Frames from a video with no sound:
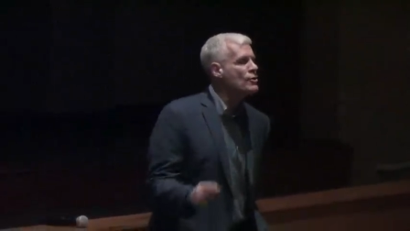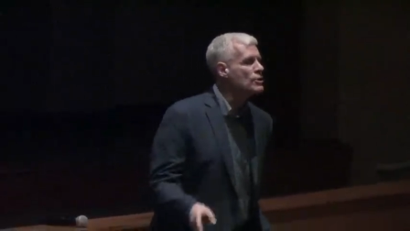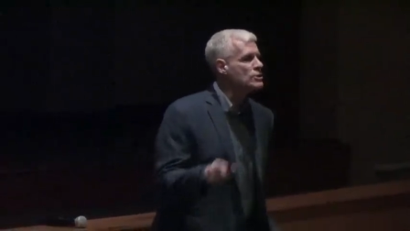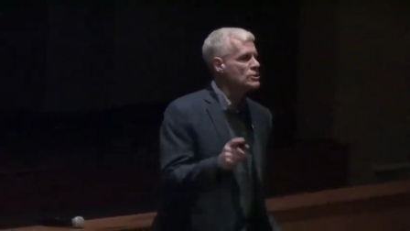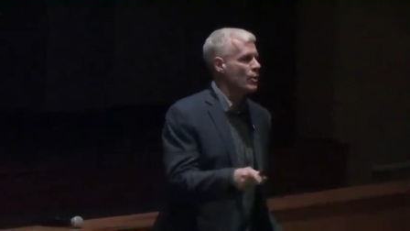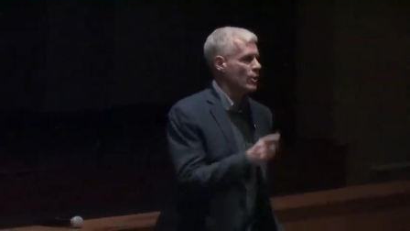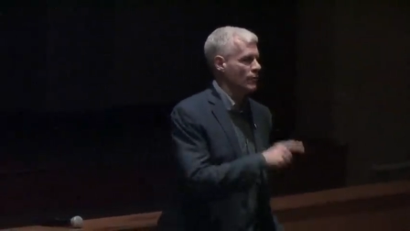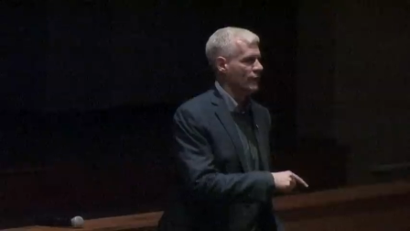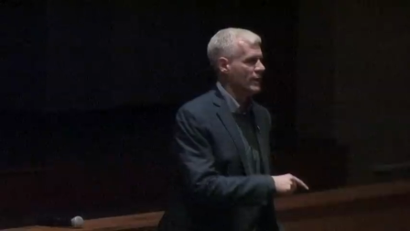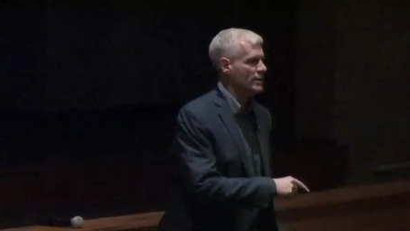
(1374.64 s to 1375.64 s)
those historical
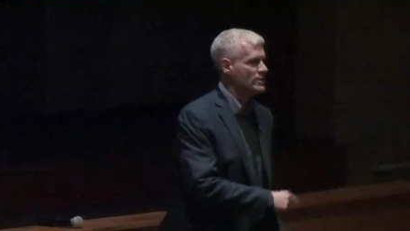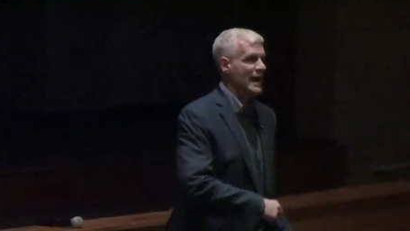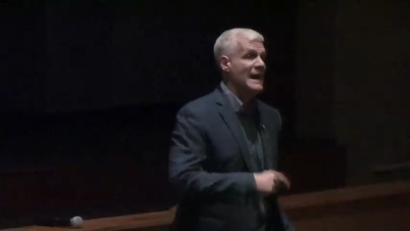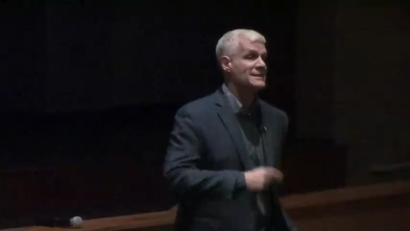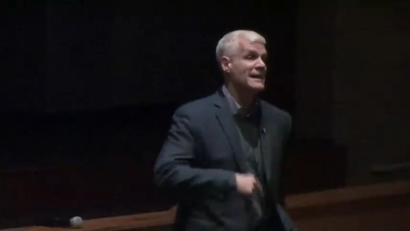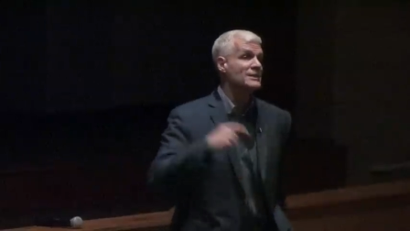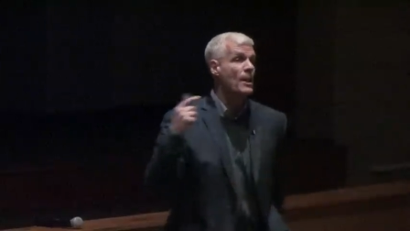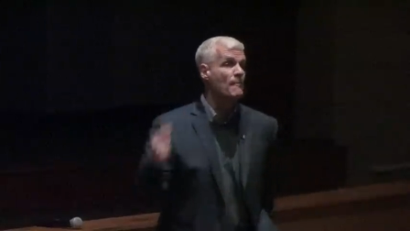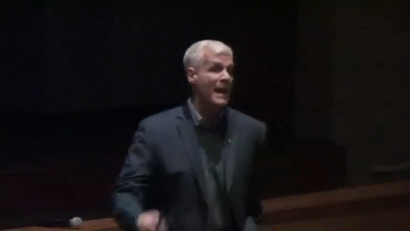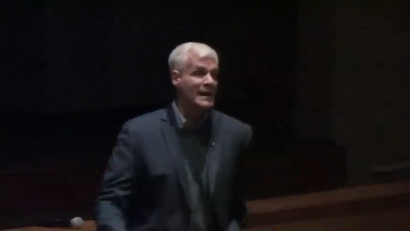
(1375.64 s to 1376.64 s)
figures as they
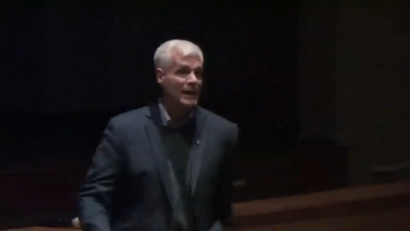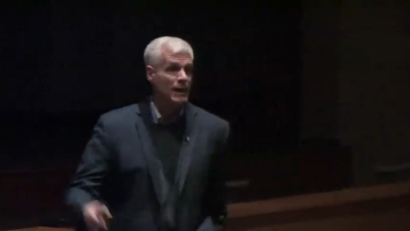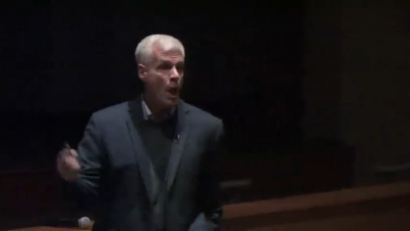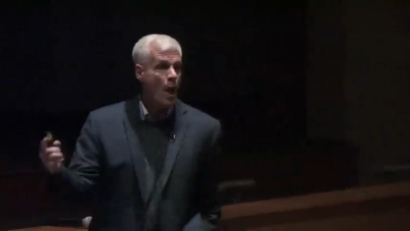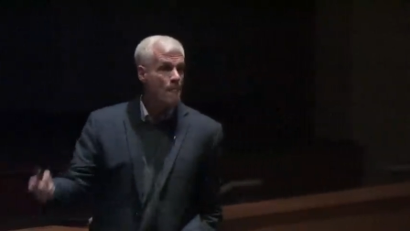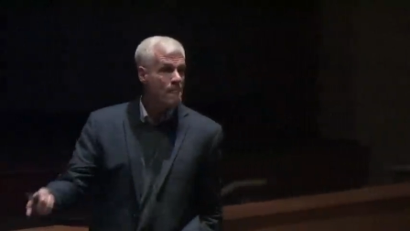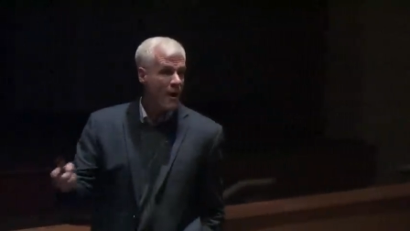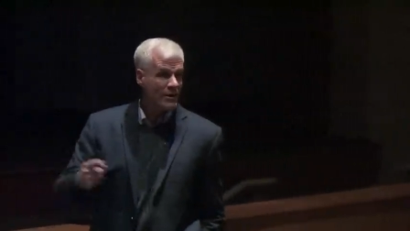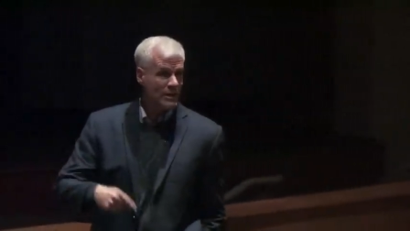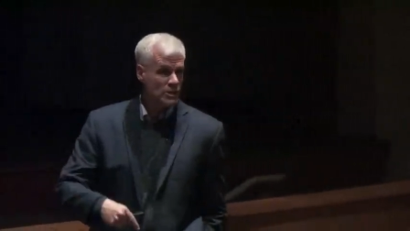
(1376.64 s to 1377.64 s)
debated
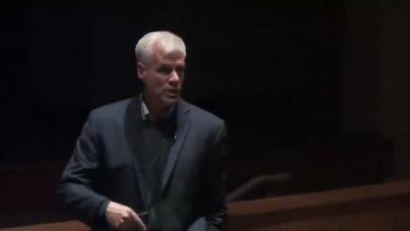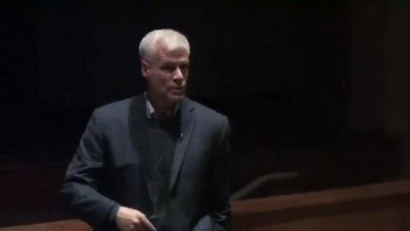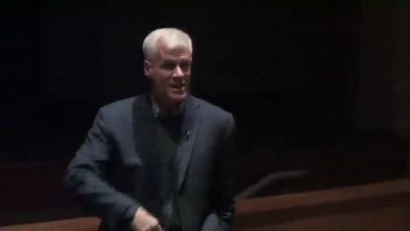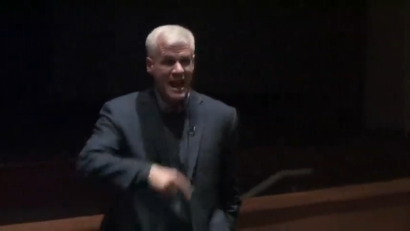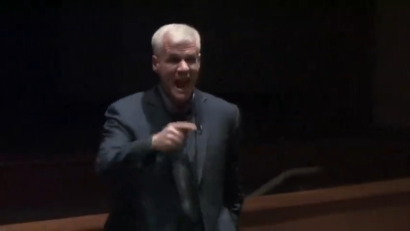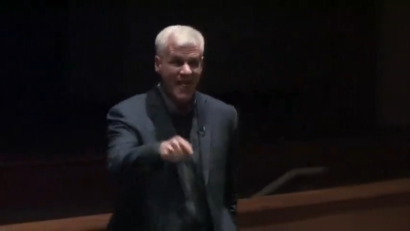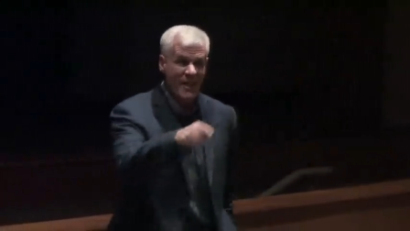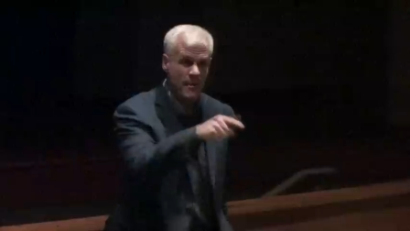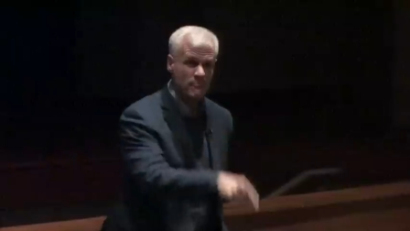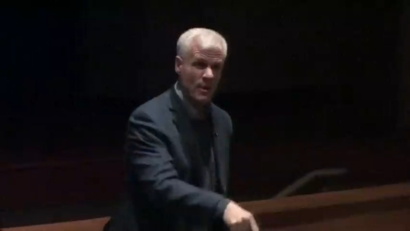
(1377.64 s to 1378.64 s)
modern issues, and
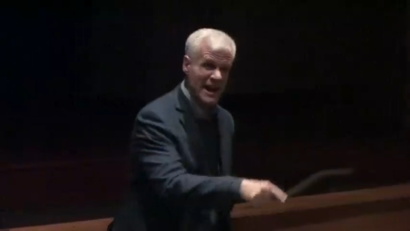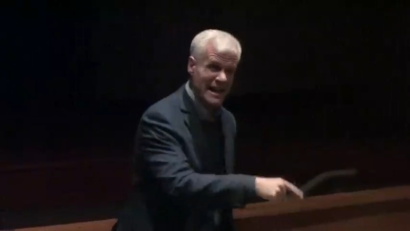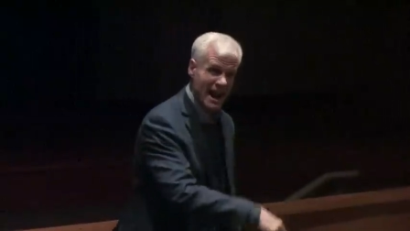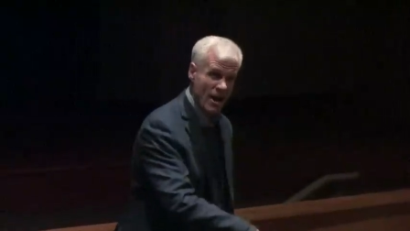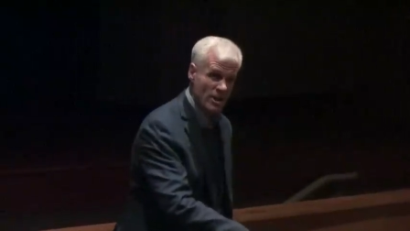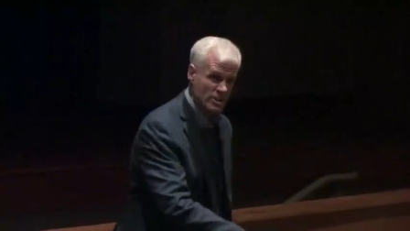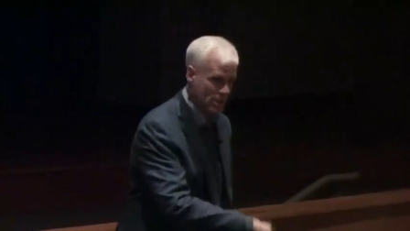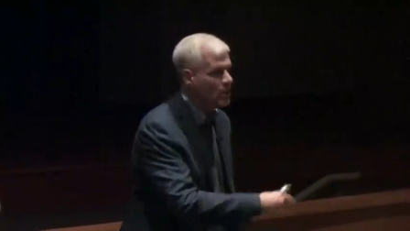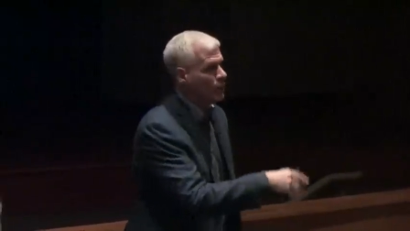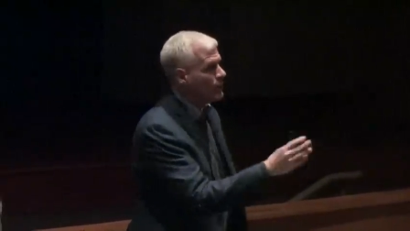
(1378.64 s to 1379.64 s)
then break
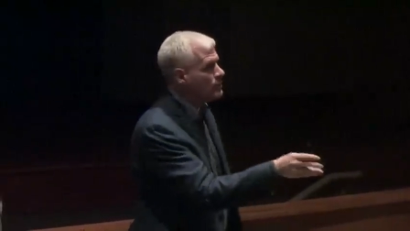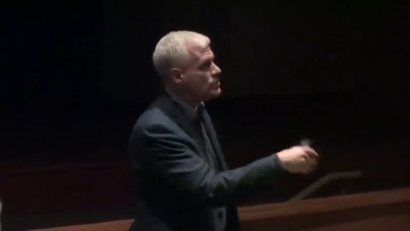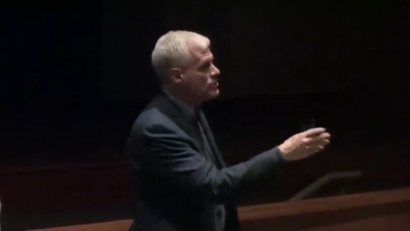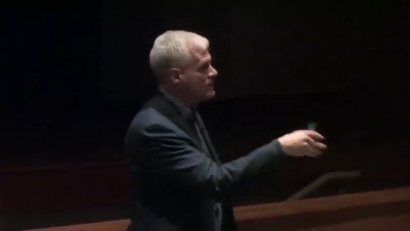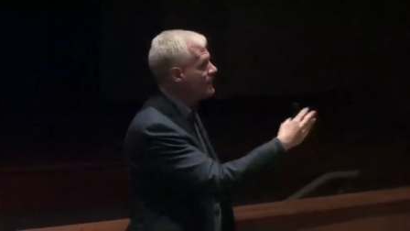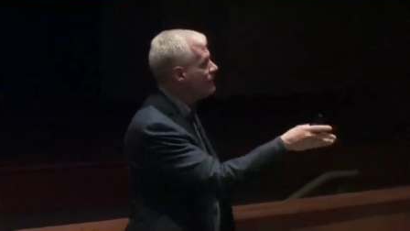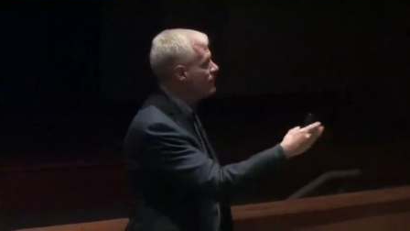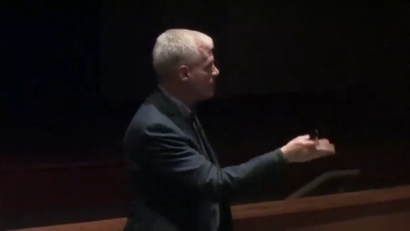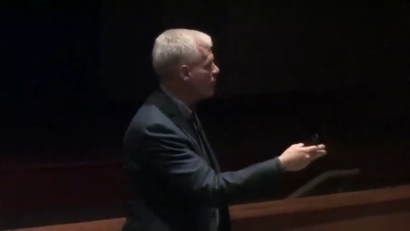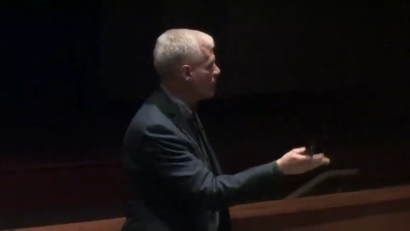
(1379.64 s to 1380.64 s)
character. We would do this in
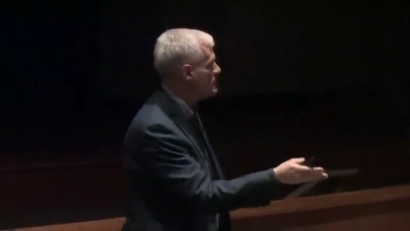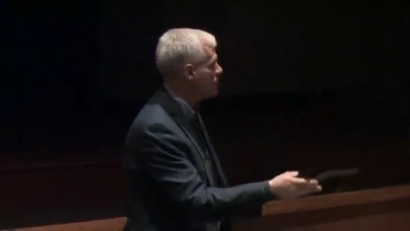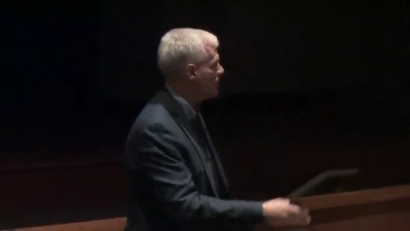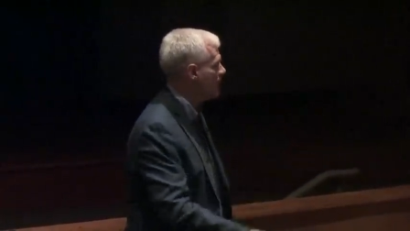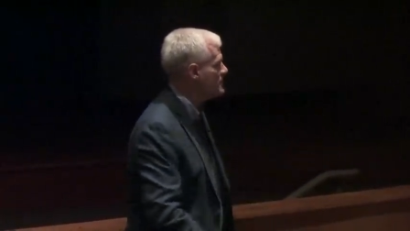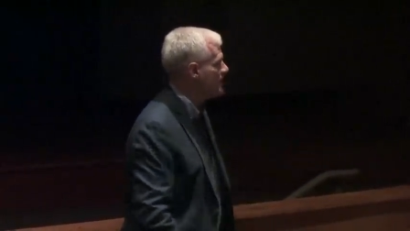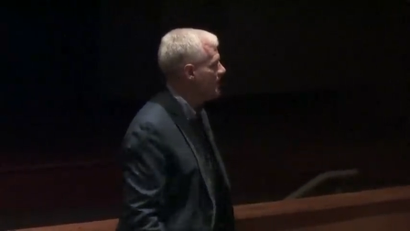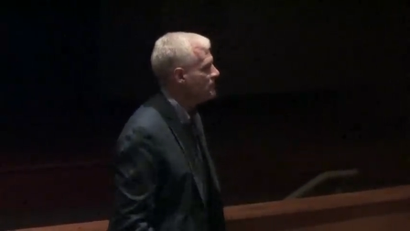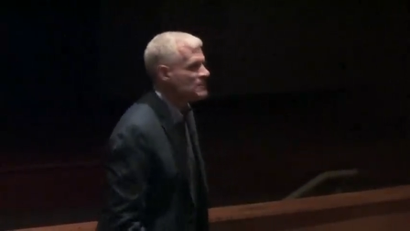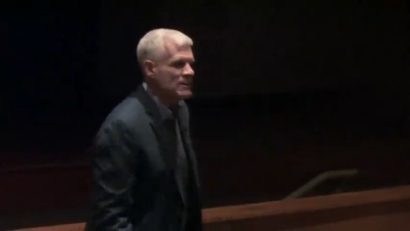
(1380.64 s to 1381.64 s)
evening performance for parents.
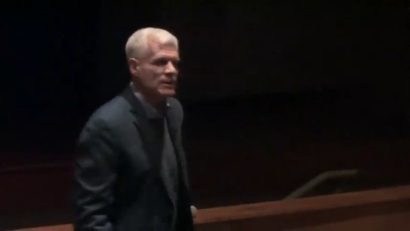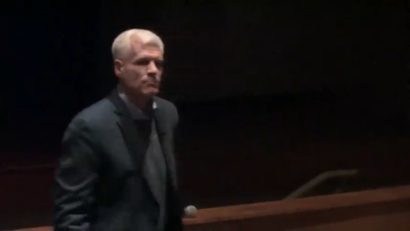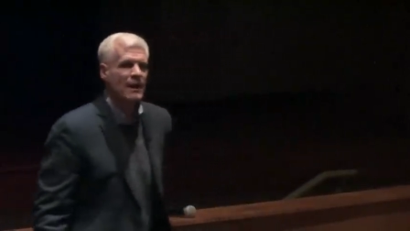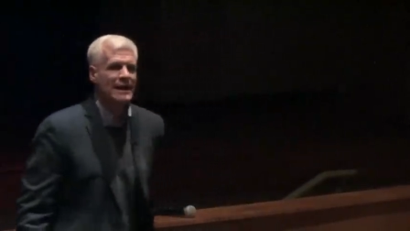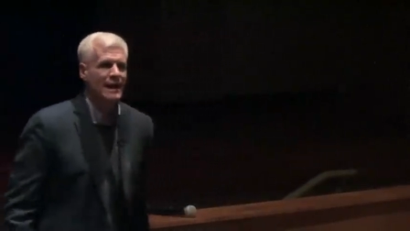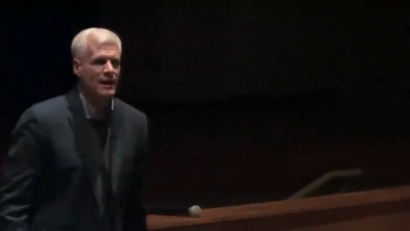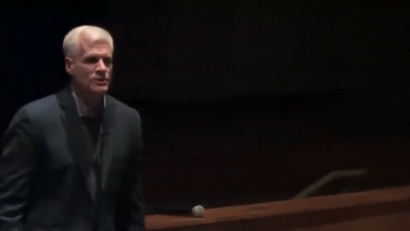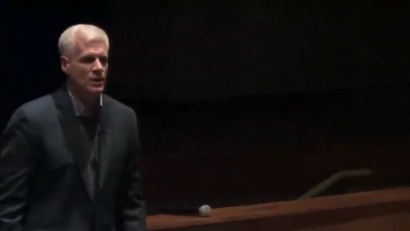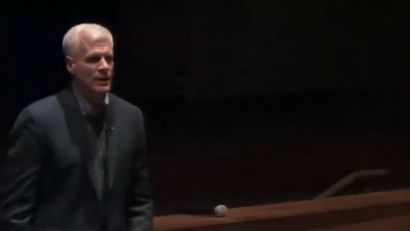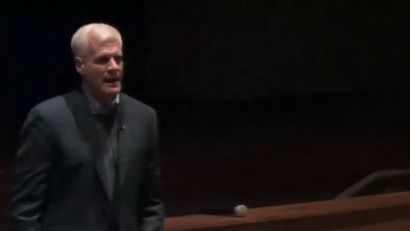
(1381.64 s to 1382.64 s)
They had to break character